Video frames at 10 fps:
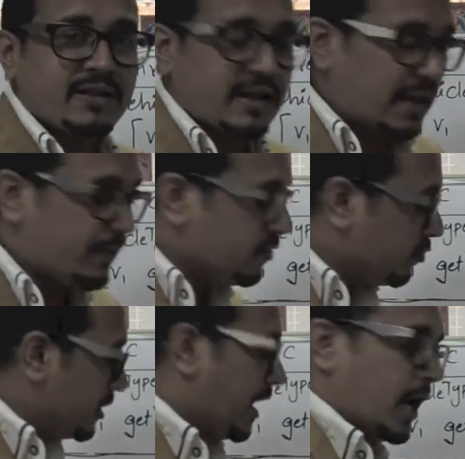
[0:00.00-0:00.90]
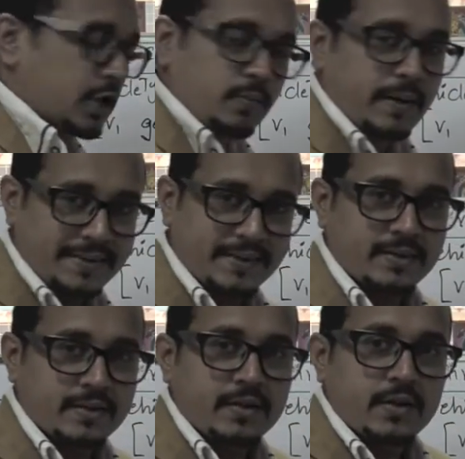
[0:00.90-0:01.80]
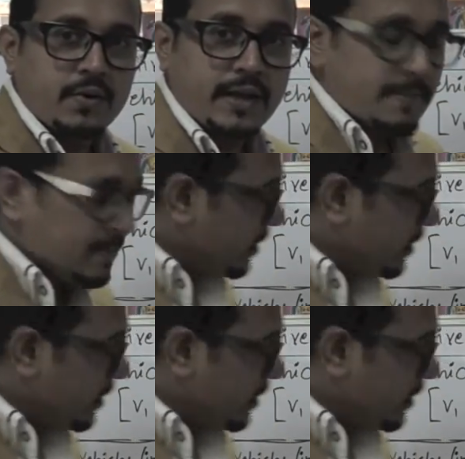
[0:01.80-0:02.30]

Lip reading: but a label to the argument. Okay.